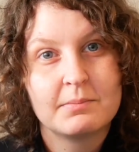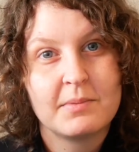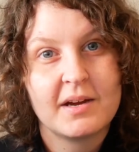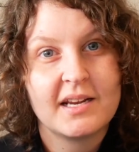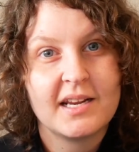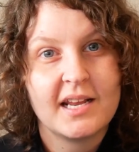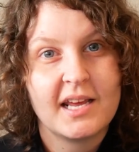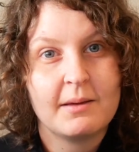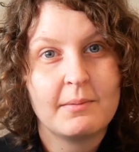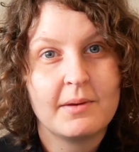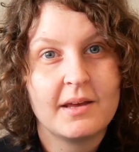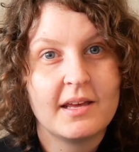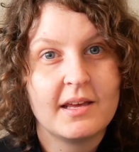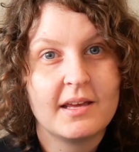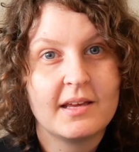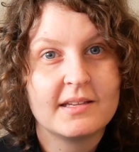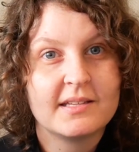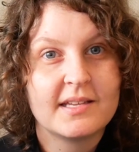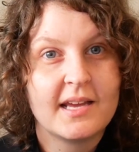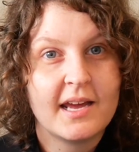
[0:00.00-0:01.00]
My name
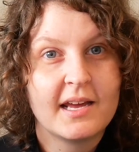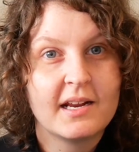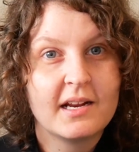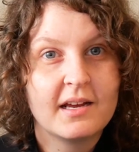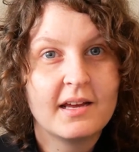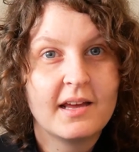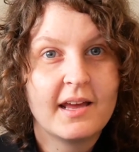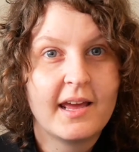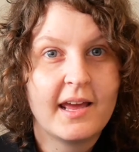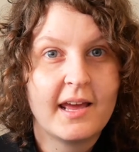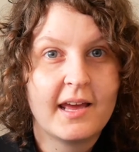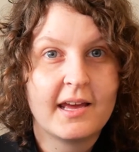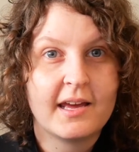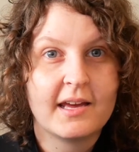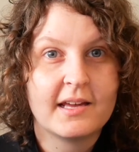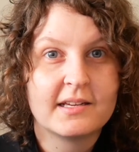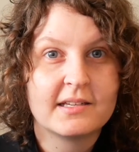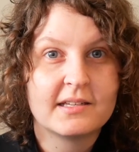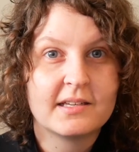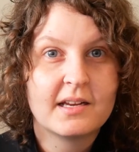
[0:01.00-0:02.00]
is Hannah,
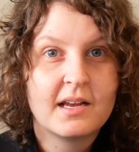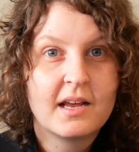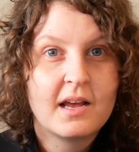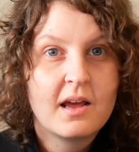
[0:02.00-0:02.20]
and